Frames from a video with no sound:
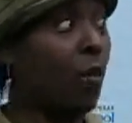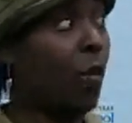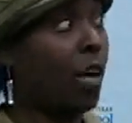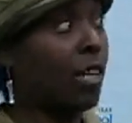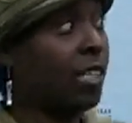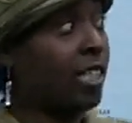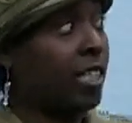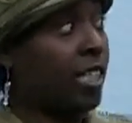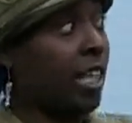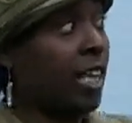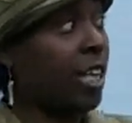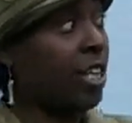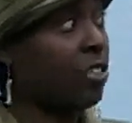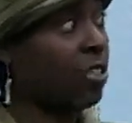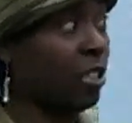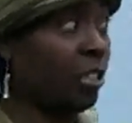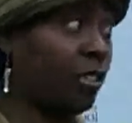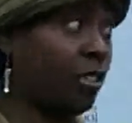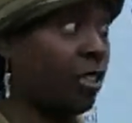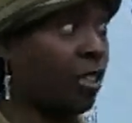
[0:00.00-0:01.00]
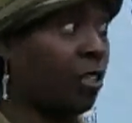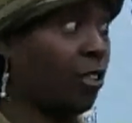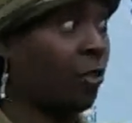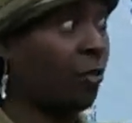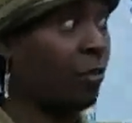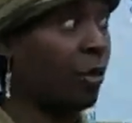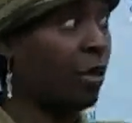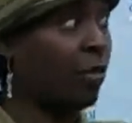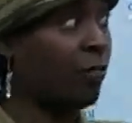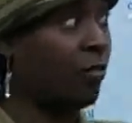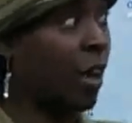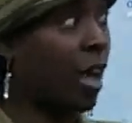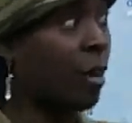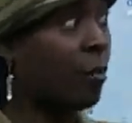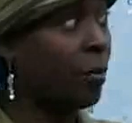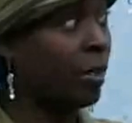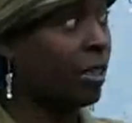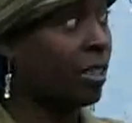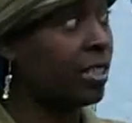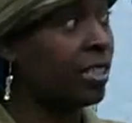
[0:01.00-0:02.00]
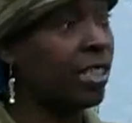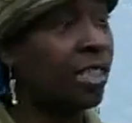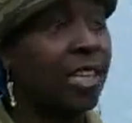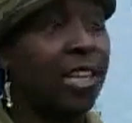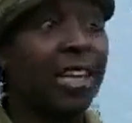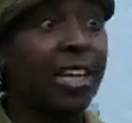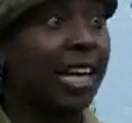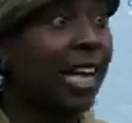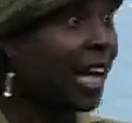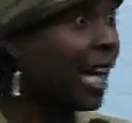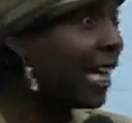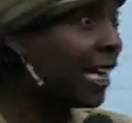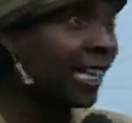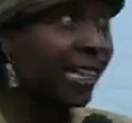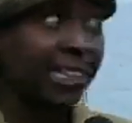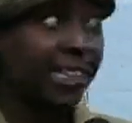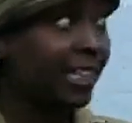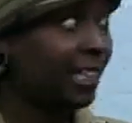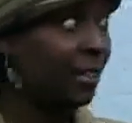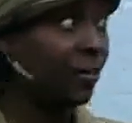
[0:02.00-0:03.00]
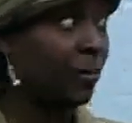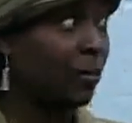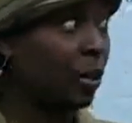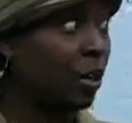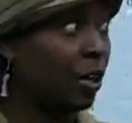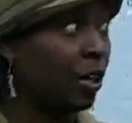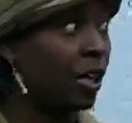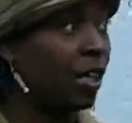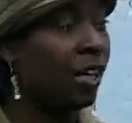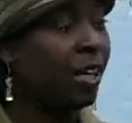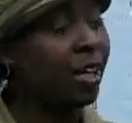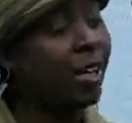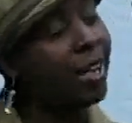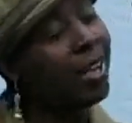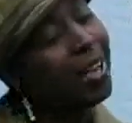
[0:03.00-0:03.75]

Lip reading: go on stage and still be fabulous, and it didn't work.